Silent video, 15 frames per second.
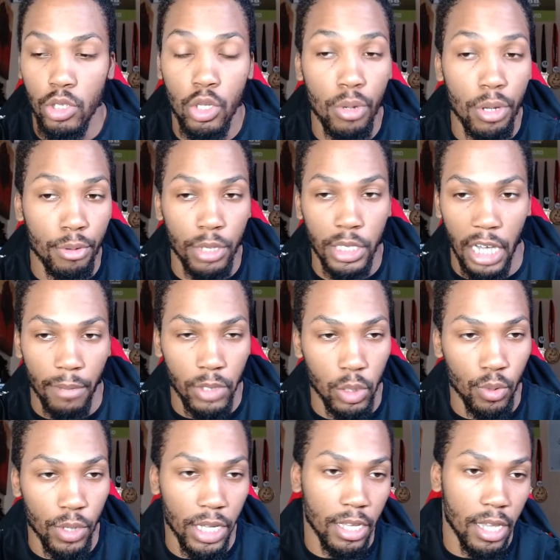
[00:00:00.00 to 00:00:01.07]
2 to 3 times a
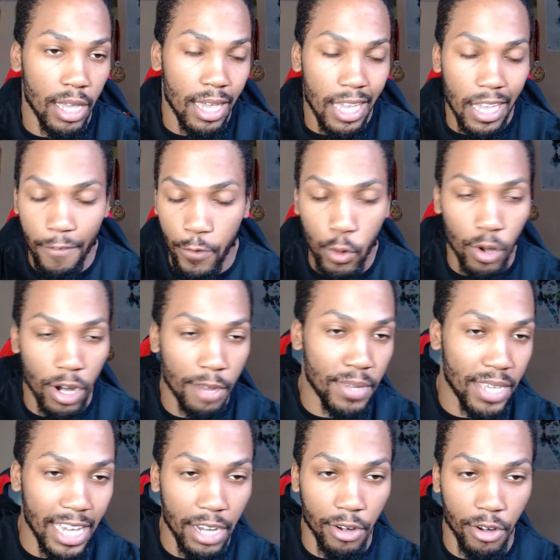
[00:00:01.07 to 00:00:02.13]
week if you are a
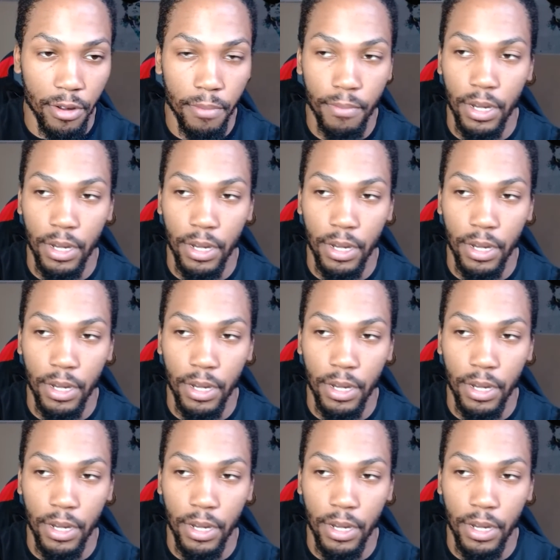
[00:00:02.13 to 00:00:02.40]
beginner.